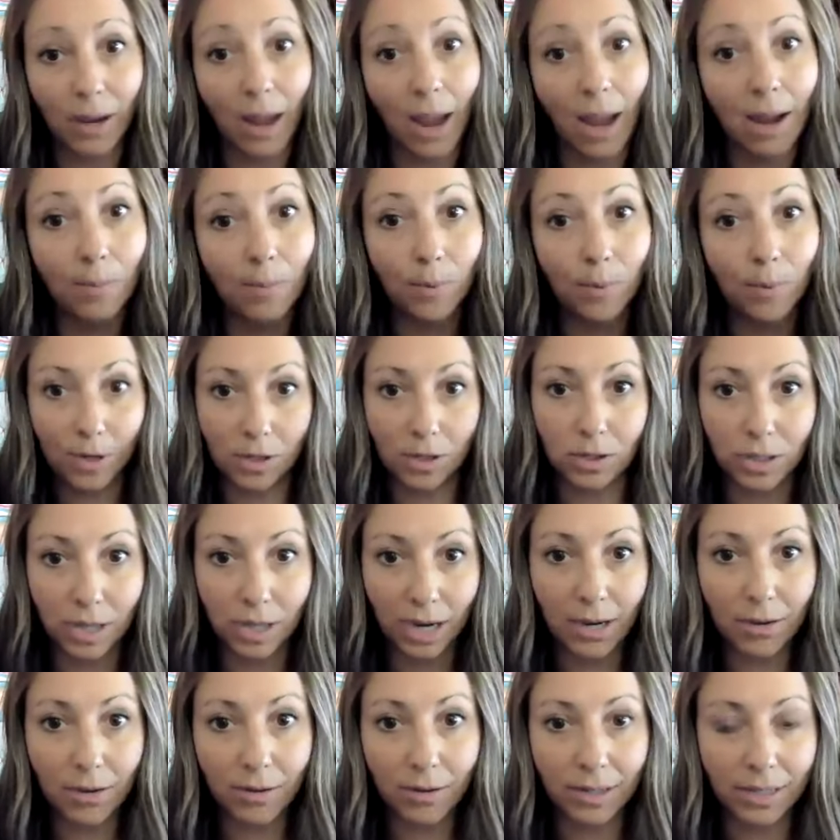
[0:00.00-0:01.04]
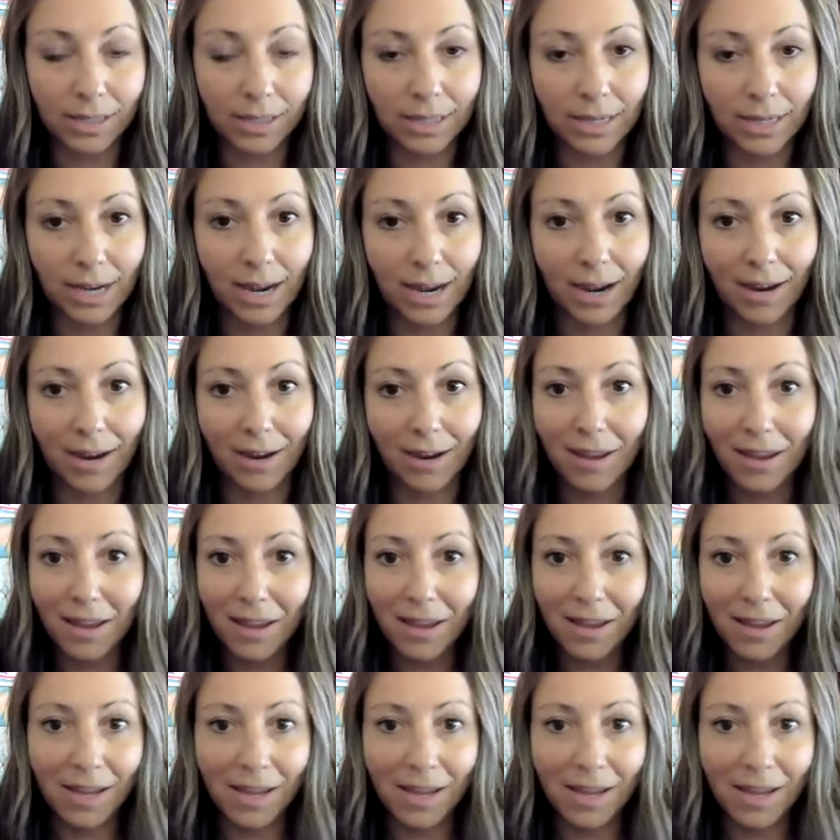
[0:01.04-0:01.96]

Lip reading: But I appreciate you listening.